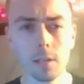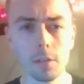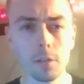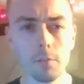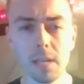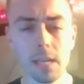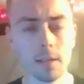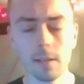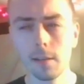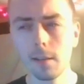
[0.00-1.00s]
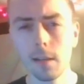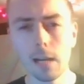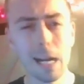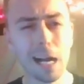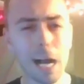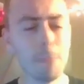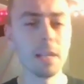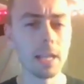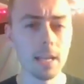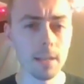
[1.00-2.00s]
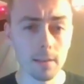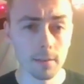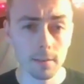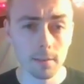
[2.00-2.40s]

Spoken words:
should be obligated